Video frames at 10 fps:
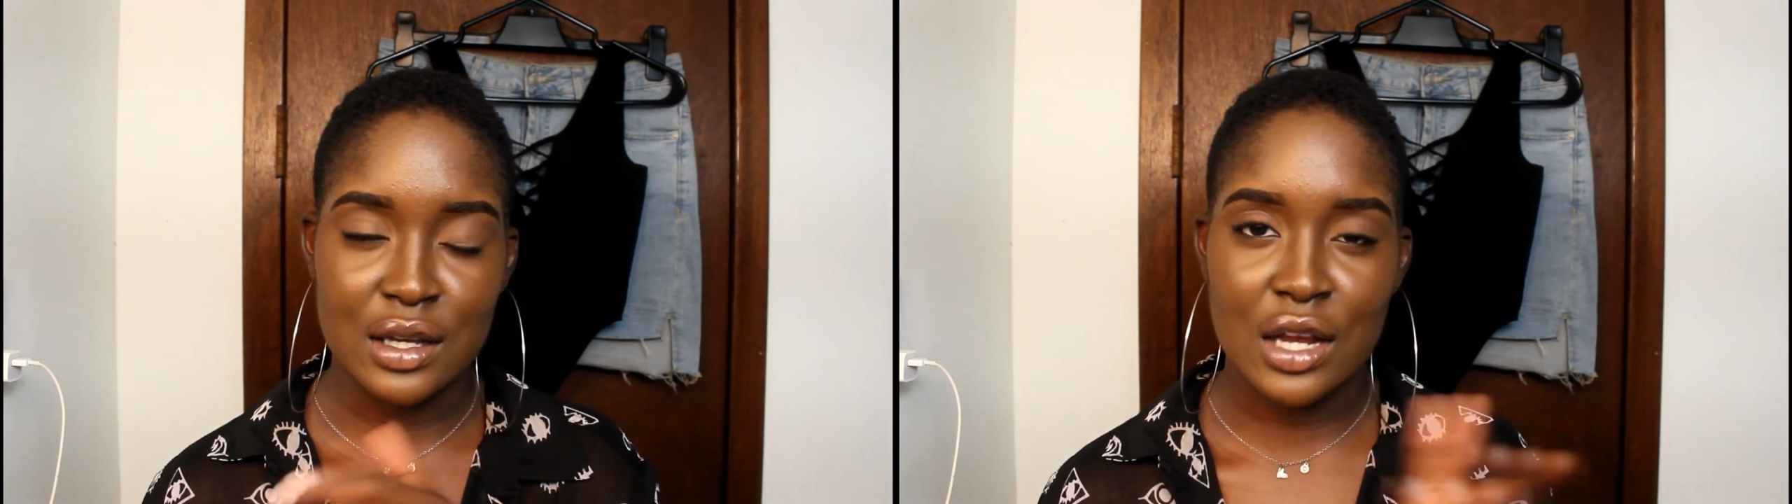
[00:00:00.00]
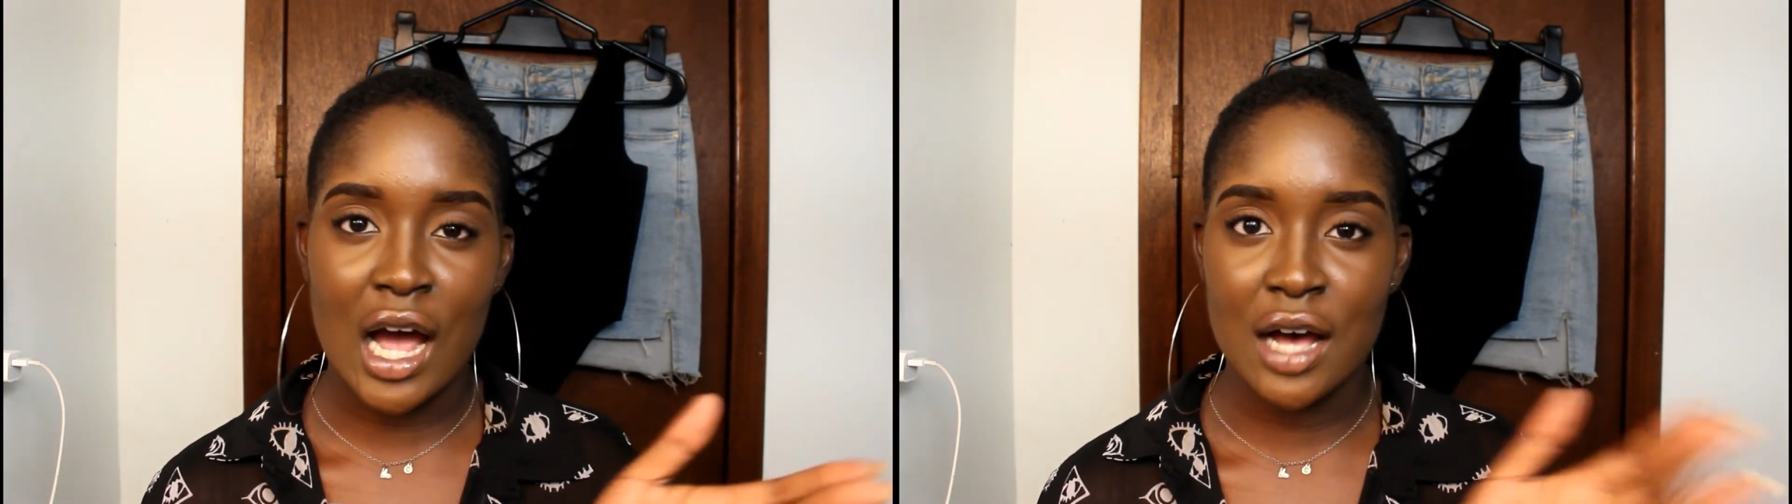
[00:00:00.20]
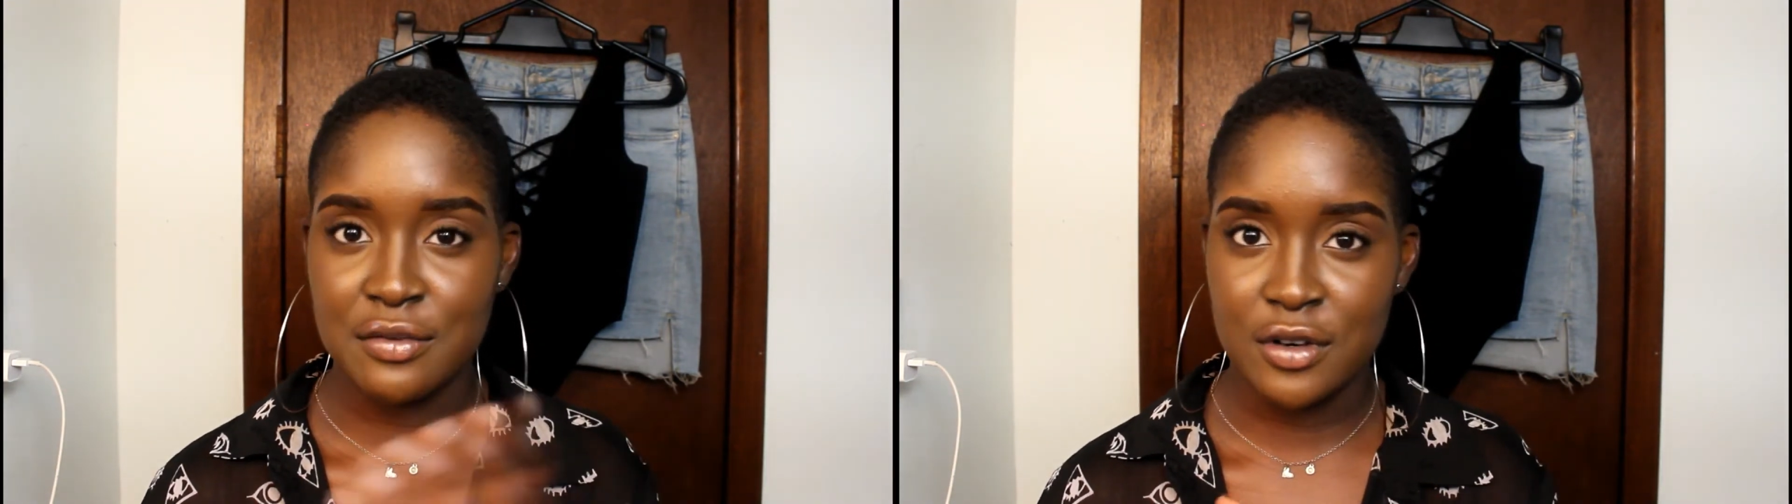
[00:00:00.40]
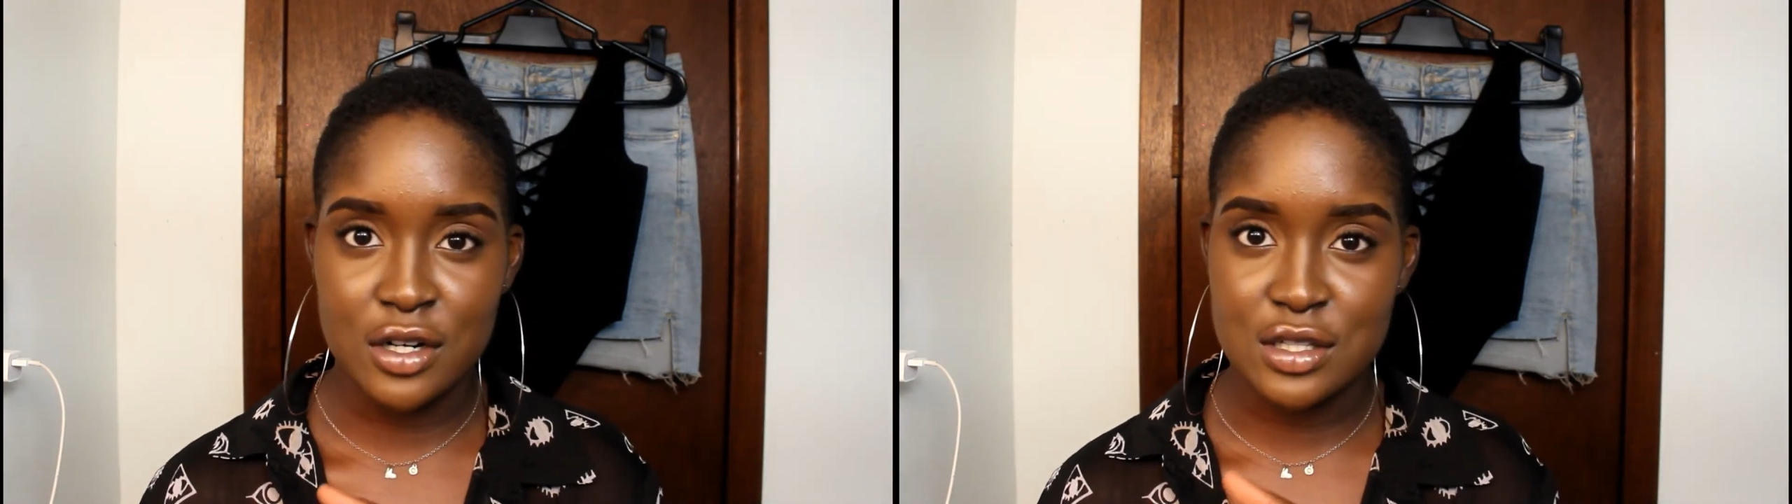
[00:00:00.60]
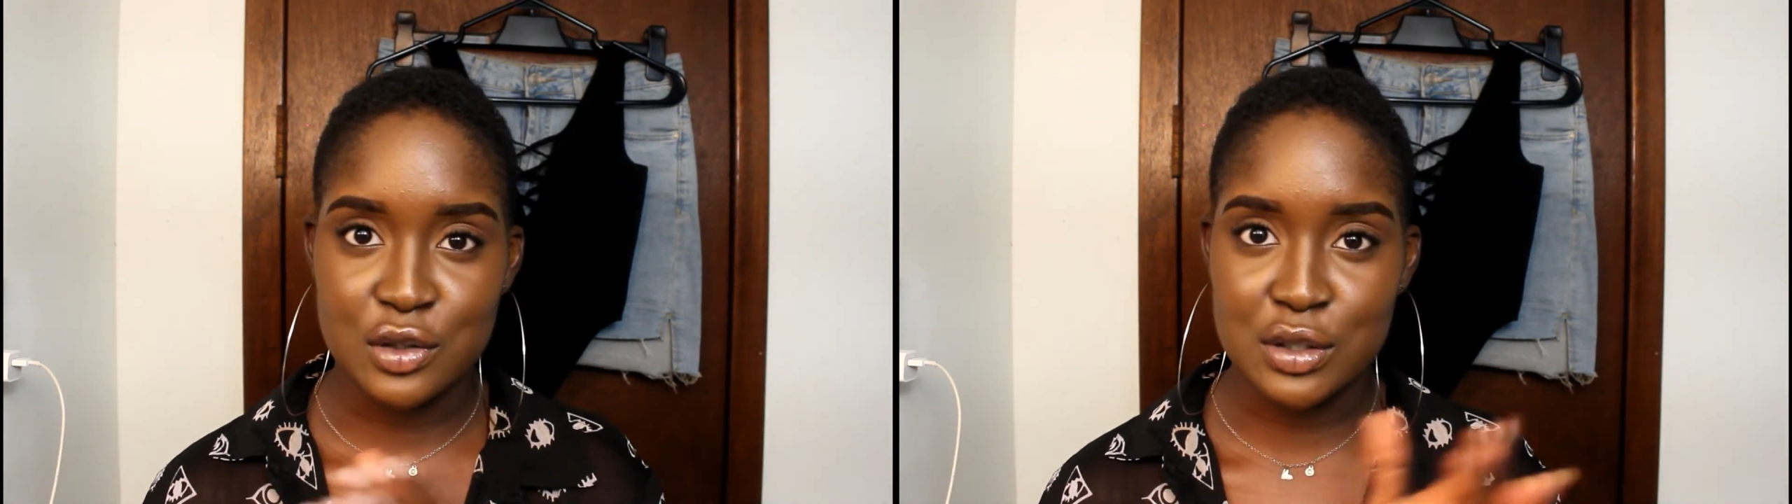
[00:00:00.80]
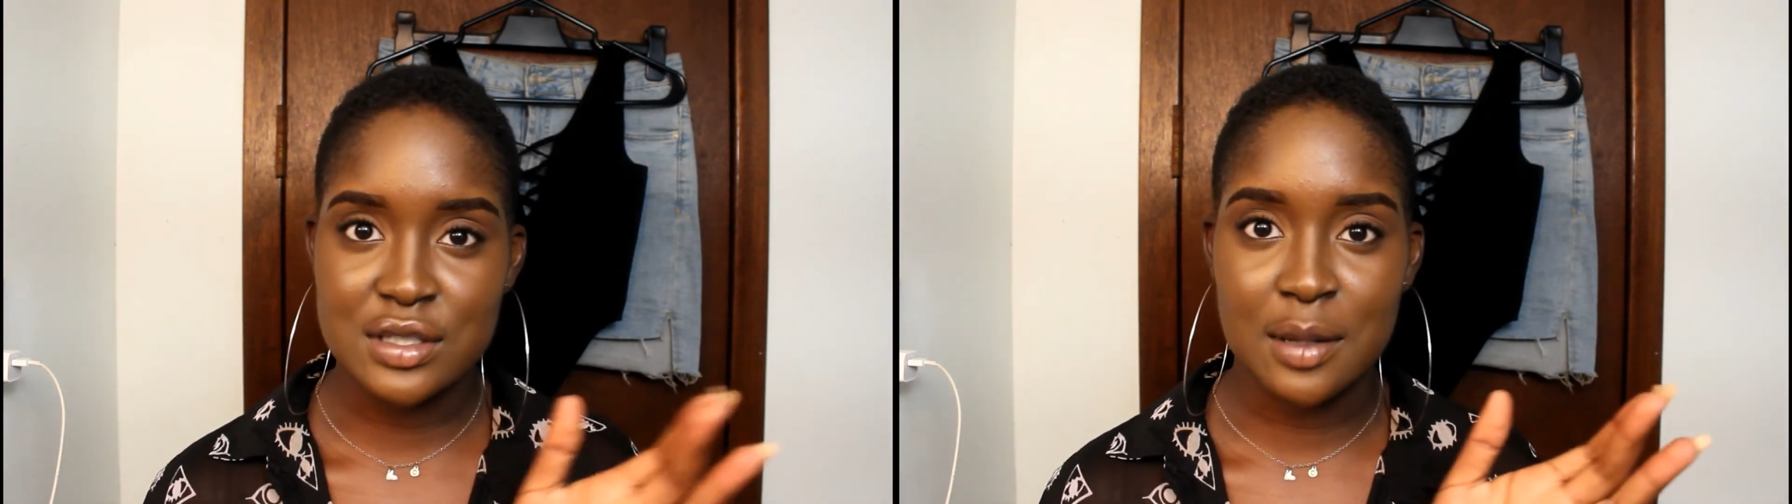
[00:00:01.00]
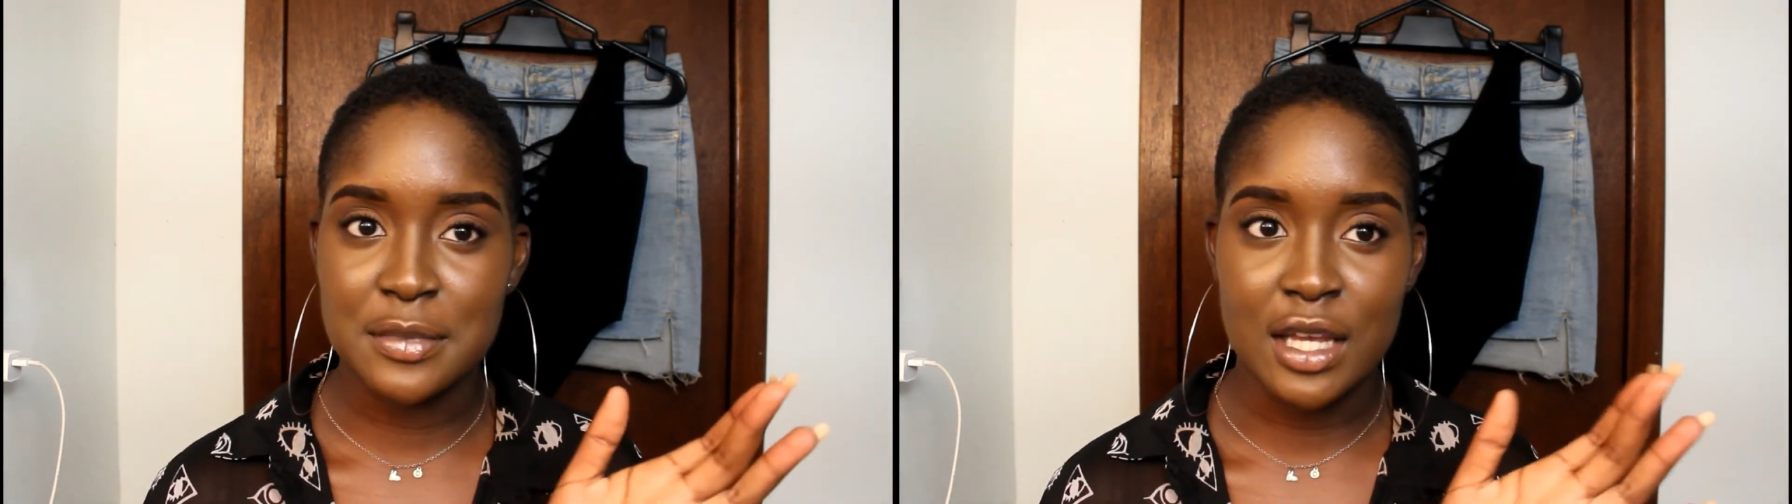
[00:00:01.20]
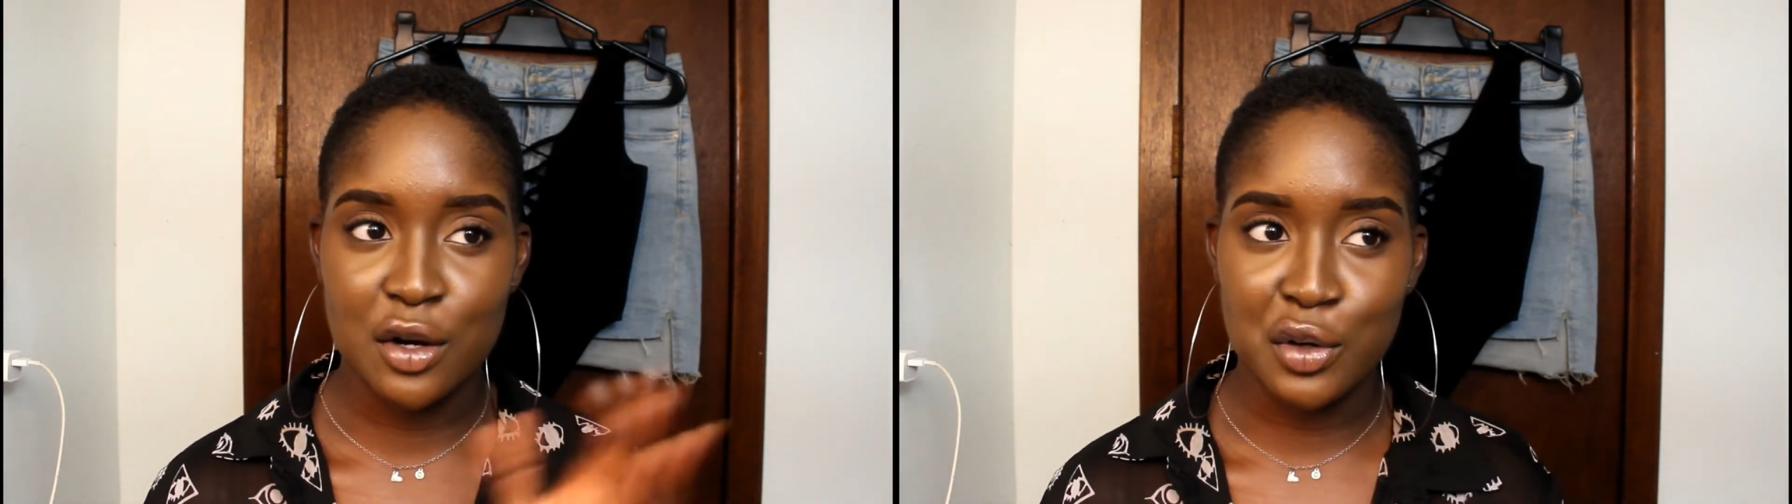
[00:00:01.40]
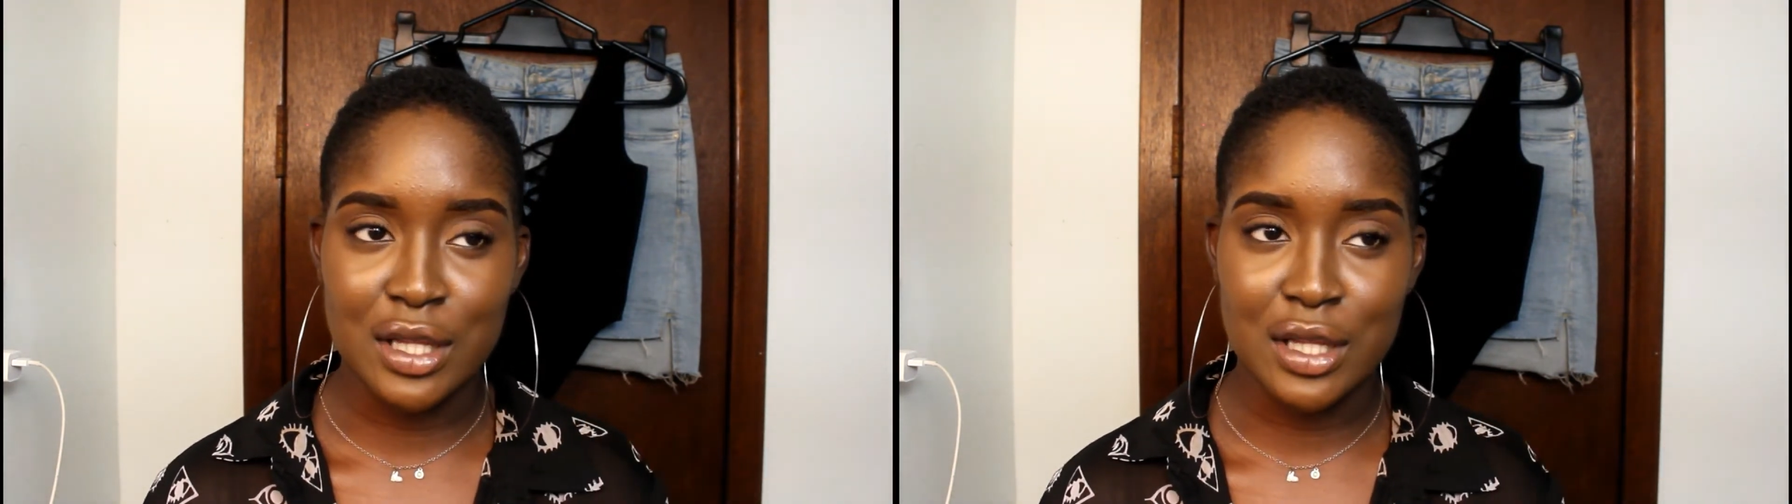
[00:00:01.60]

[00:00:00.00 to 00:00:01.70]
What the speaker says: Converse or something,